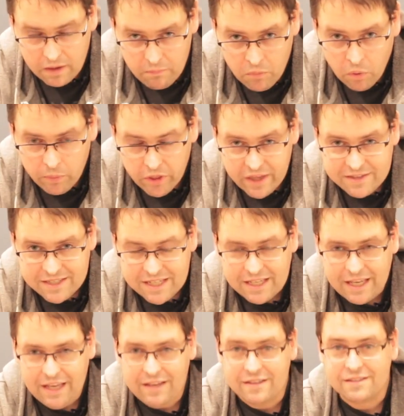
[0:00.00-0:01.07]
mobile
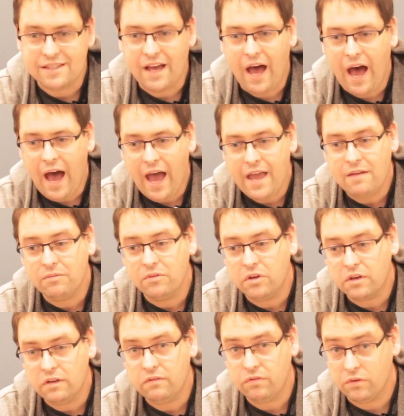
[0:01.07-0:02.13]
SDKs, I am
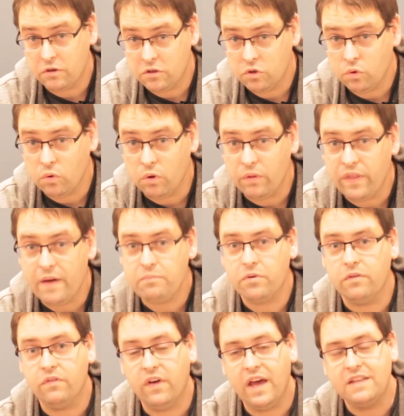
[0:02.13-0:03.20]
looking for a tool that
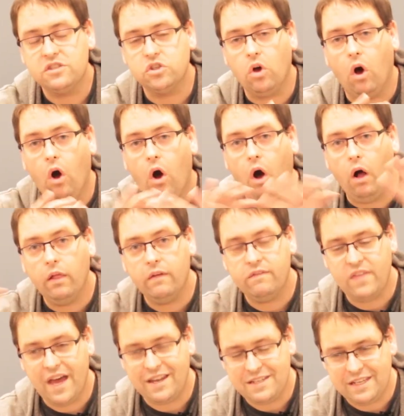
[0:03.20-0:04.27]
provides all of
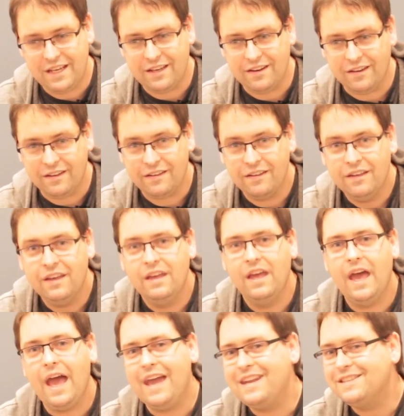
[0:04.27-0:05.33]
that data.
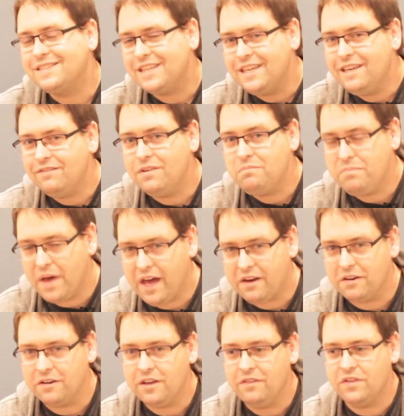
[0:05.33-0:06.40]
And it's even
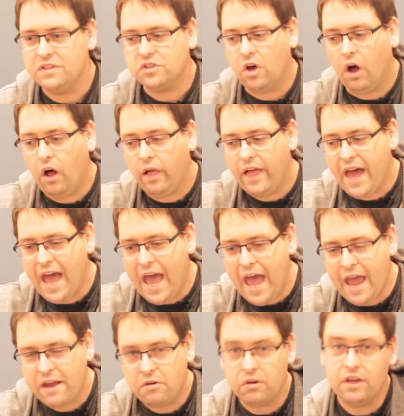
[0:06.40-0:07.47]
better if it's all
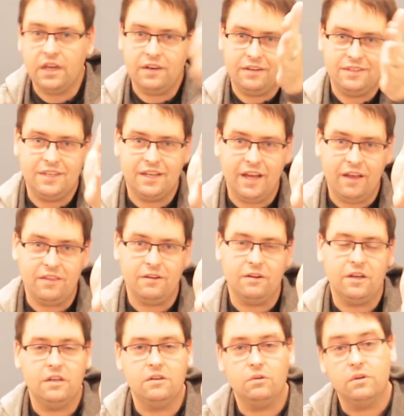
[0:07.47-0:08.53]
aggregated together
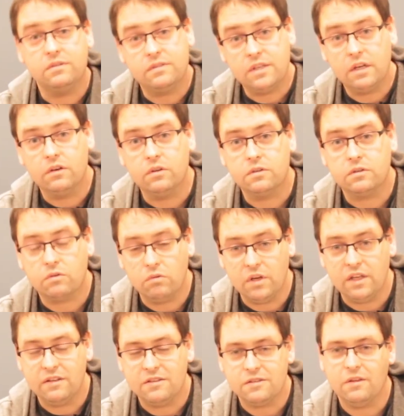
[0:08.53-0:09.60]
into a single
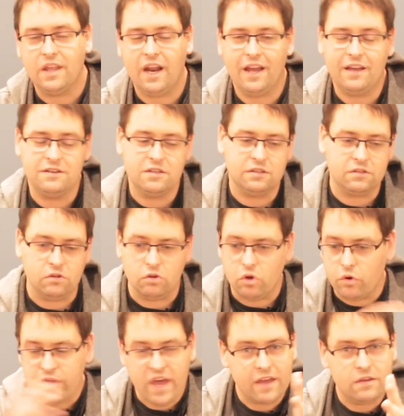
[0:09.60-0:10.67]
screen so that I can just
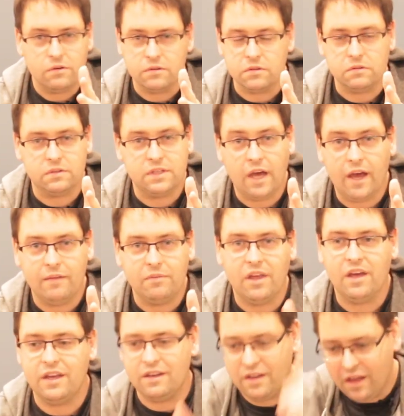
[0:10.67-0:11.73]
load that user's
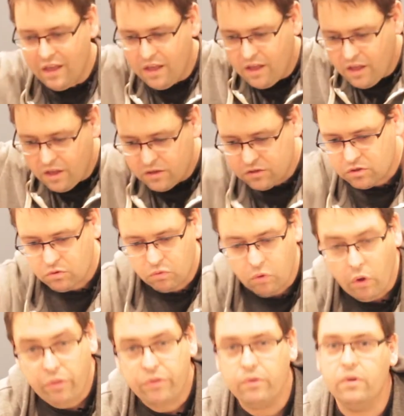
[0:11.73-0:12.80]
timeline,
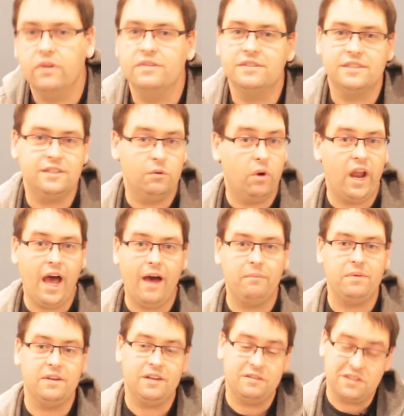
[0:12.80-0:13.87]
scroll through it and see what
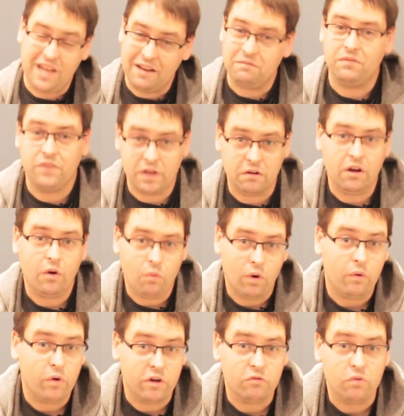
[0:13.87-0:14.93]
happened and figure out
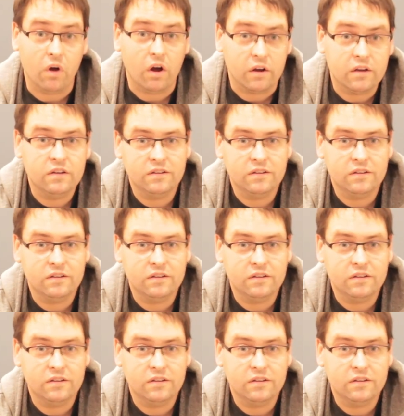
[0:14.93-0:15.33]
what went wrong.